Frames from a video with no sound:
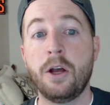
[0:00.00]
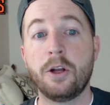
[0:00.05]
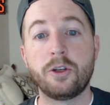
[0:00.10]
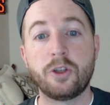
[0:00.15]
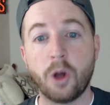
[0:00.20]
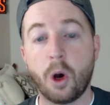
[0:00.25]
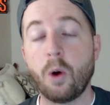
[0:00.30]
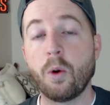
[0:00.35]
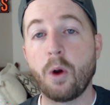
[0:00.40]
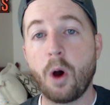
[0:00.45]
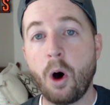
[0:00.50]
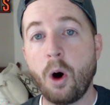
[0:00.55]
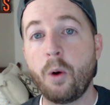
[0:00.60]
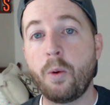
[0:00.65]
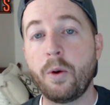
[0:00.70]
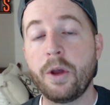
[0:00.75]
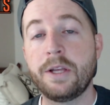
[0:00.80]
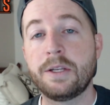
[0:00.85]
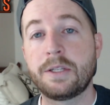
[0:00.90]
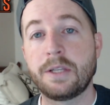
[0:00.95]
Don't
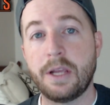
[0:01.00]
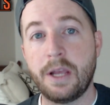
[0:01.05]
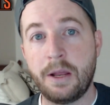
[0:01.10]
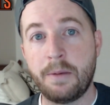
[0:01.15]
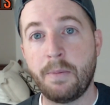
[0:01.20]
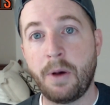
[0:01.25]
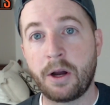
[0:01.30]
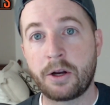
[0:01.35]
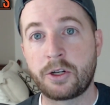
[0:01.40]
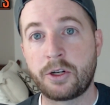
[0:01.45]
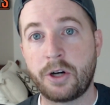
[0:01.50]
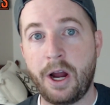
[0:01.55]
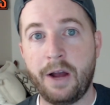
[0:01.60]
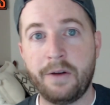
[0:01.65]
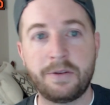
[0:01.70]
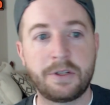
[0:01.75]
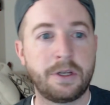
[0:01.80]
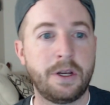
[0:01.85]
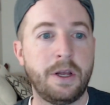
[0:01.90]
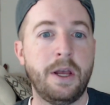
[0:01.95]
always, in mock
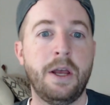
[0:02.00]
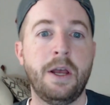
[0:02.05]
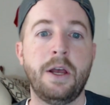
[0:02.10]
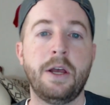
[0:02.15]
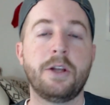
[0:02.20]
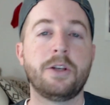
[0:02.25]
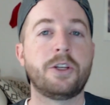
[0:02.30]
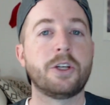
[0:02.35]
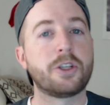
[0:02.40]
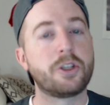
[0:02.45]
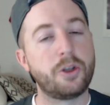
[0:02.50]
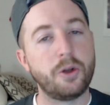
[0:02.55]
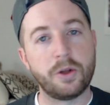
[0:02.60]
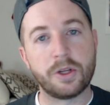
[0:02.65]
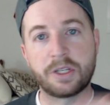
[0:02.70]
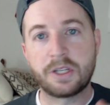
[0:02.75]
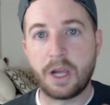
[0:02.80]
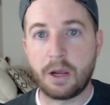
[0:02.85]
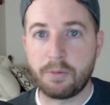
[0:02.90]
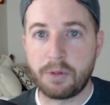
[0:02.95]
drafts, just do the
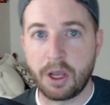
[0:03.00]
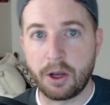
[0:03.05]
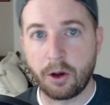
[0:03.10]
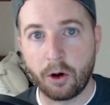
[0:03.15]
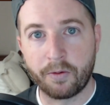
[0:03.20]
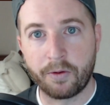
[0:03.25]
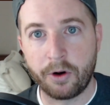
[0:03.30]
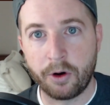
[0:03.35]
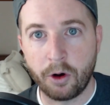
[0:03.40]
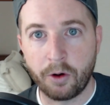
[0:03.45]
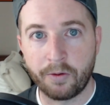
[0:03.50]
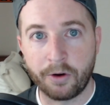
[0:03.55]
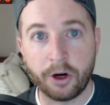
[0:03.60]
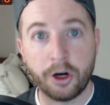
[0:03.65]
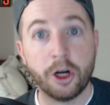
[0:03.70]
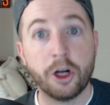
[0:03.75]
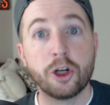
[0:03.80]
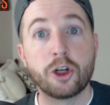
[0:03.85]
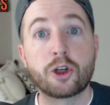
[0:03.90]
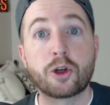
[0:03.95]
same thing over and over.
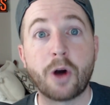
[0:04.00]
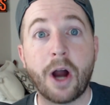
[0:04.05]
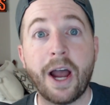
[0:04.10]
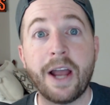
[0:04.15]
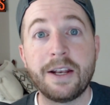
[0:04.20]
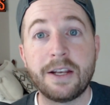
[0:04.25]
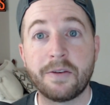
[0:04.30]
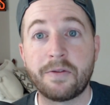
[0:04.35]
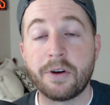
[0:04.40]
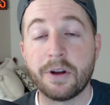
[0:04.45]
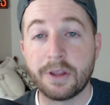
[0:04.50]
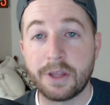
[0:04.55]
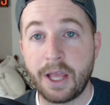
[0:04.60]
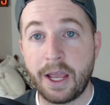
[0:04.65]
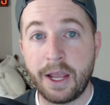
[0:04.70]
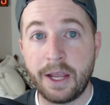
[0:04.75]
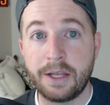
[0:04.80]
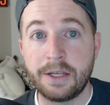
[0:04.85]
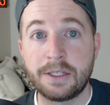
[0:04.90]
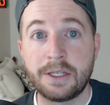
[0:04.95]
Try different
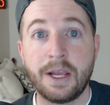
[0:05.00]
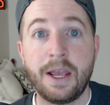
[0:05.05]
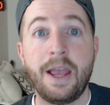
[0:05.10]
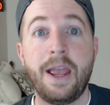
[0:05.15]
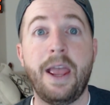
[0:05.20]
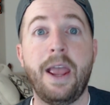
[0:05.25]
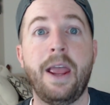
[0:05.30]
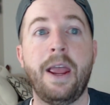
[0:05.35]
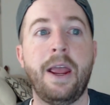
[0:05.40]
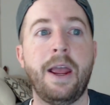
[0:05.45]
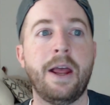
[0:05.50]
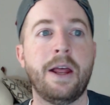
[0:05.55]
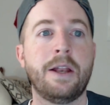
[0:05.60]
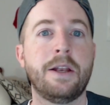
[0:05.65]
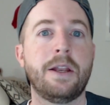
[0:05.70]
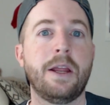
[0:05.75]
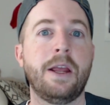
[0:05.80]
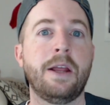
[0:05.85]
things and